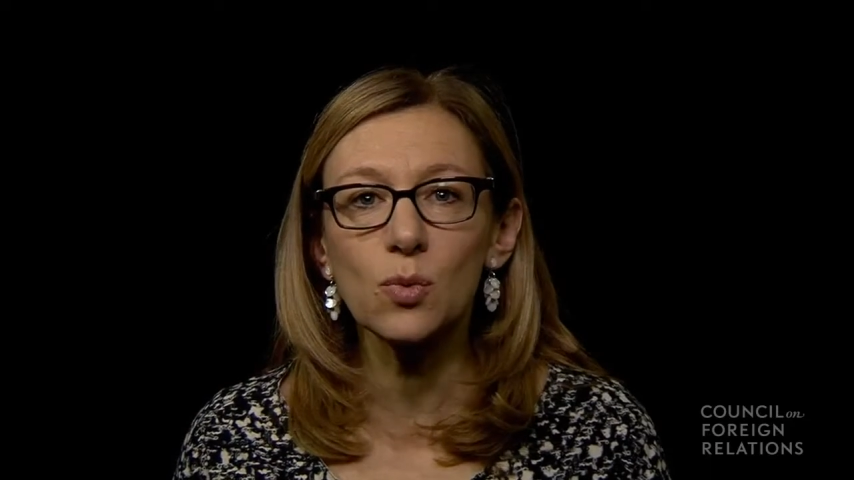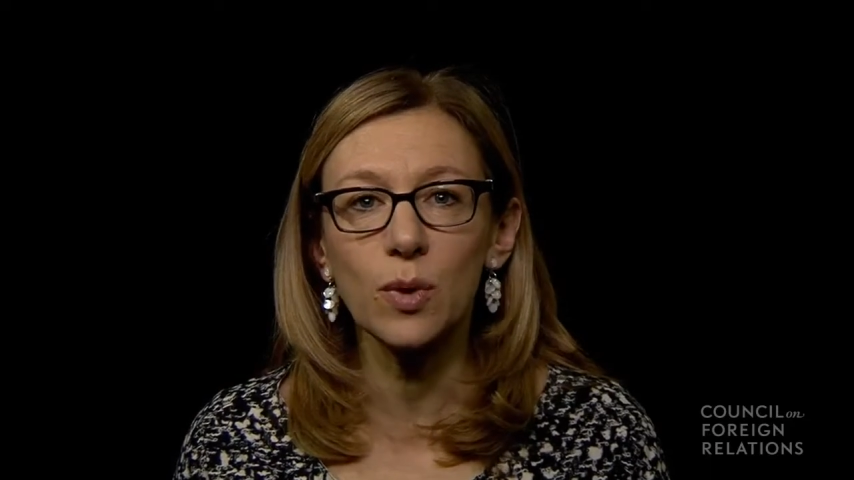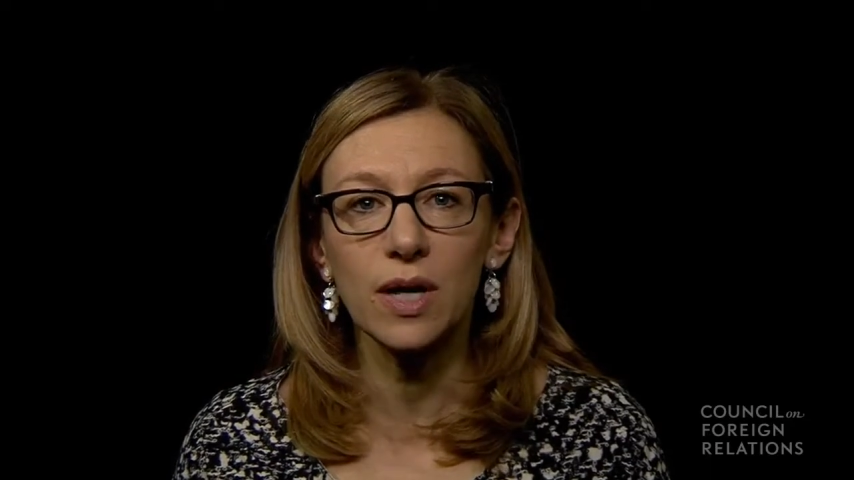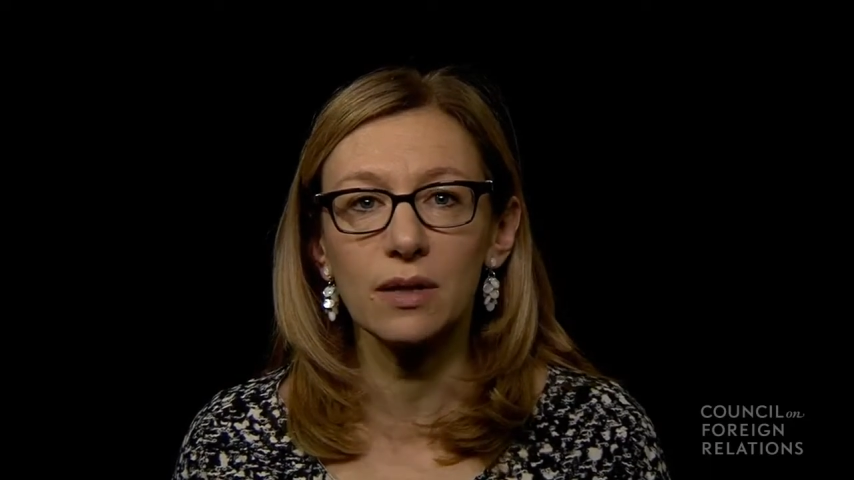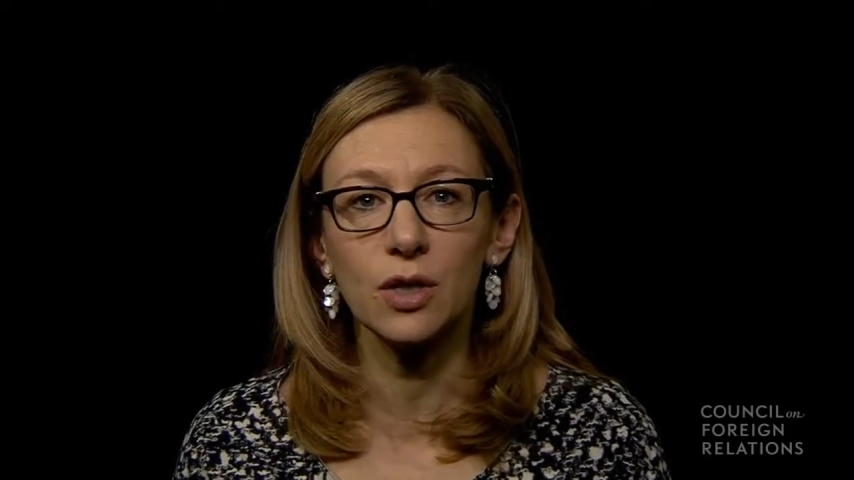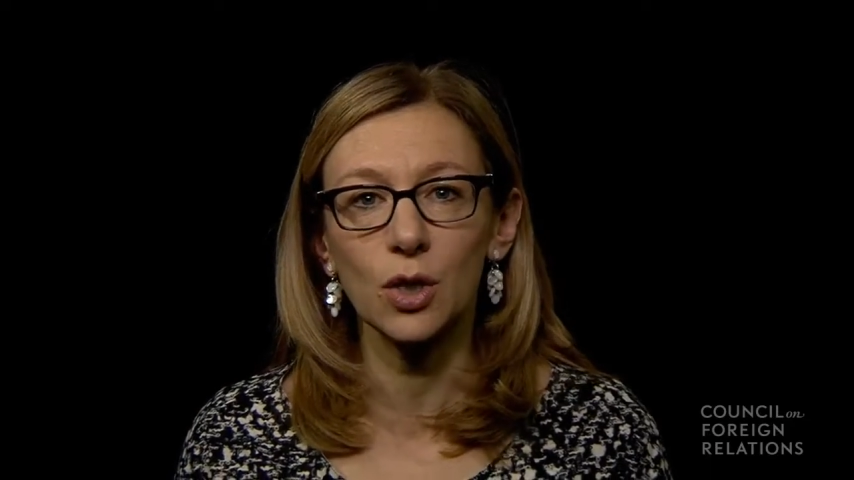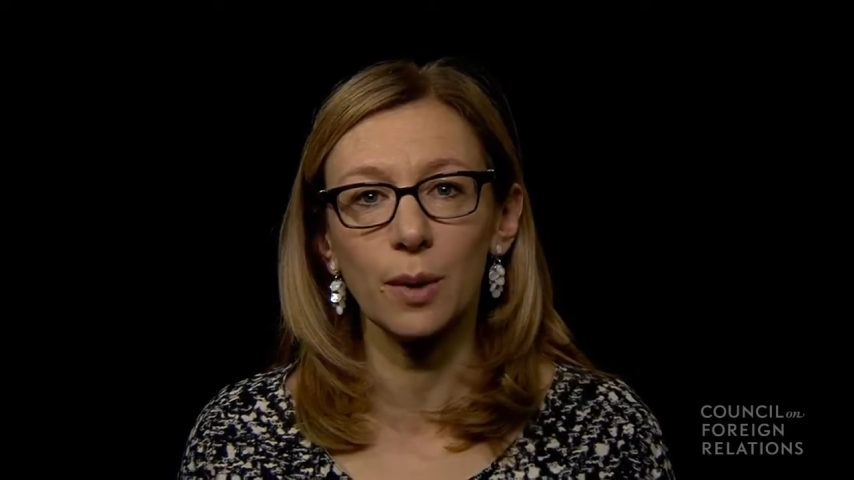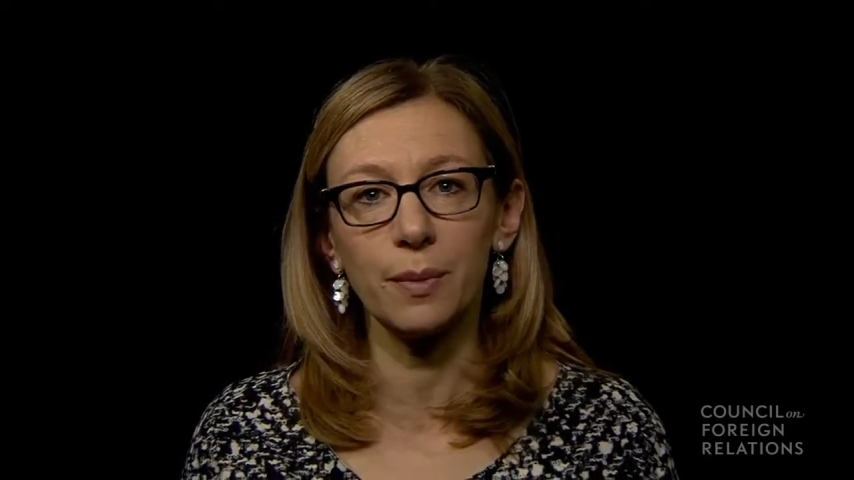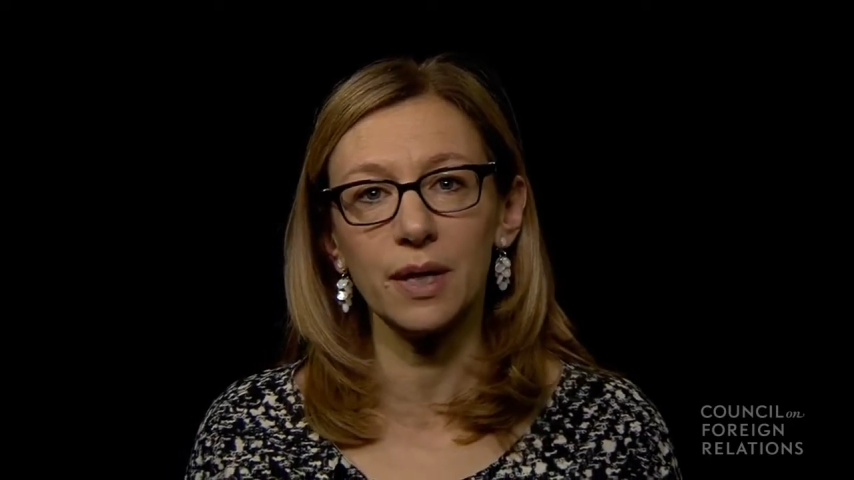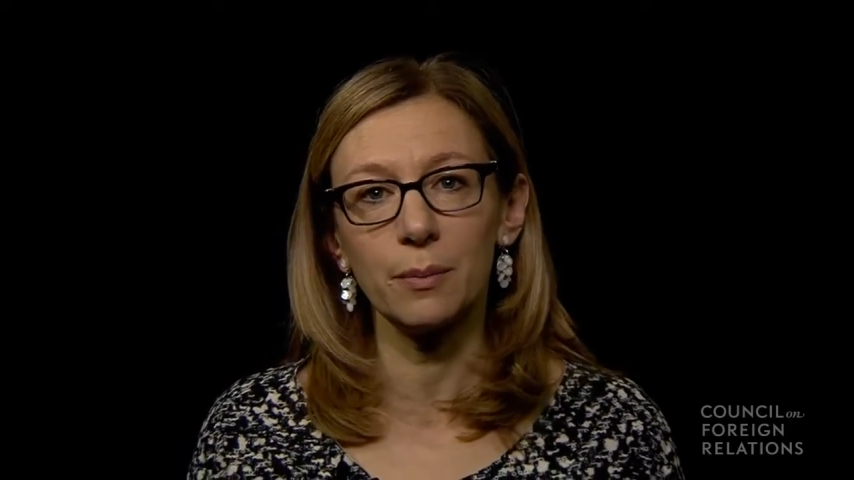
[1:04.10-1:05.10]
week, the
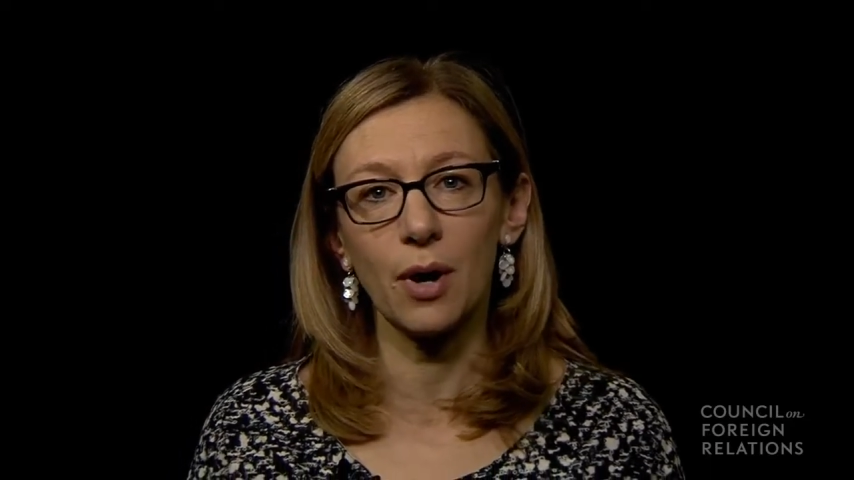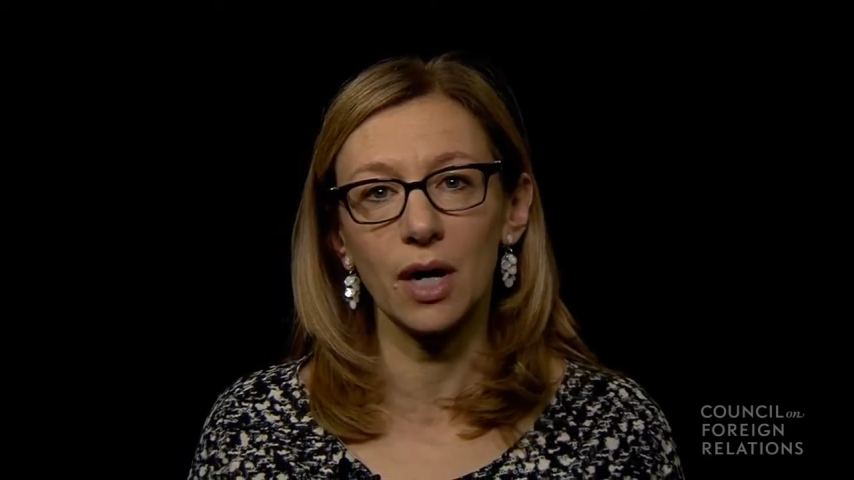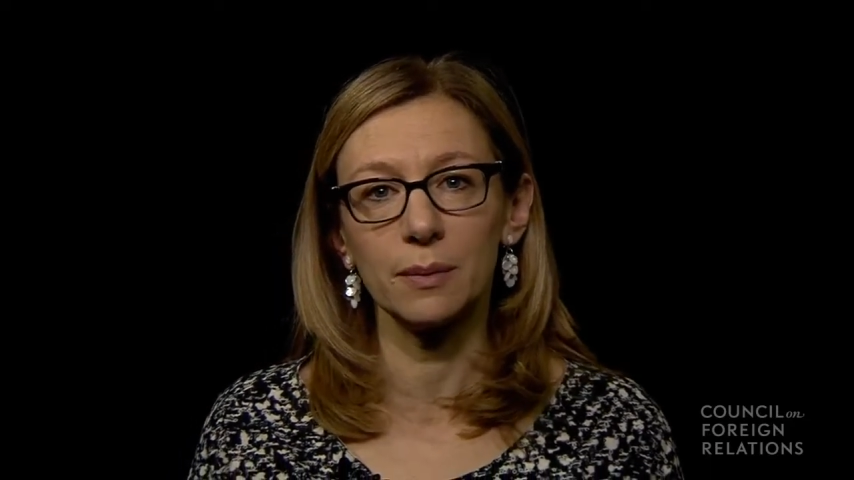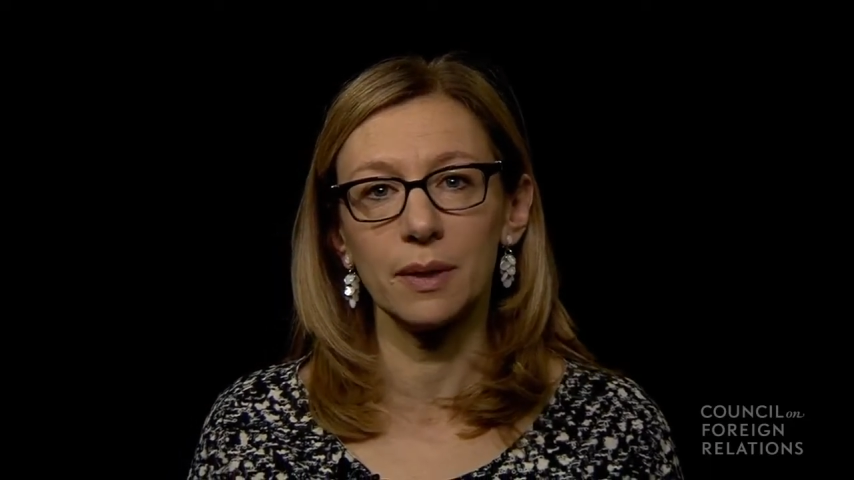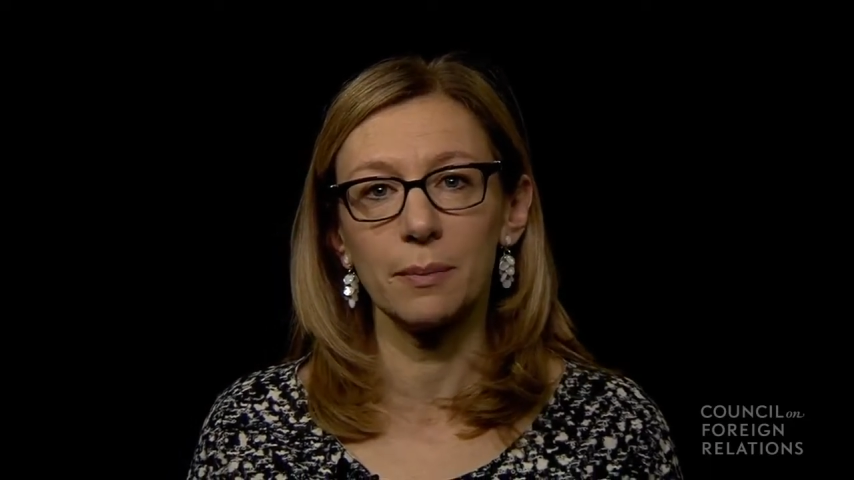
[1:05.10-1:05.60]
European Parliament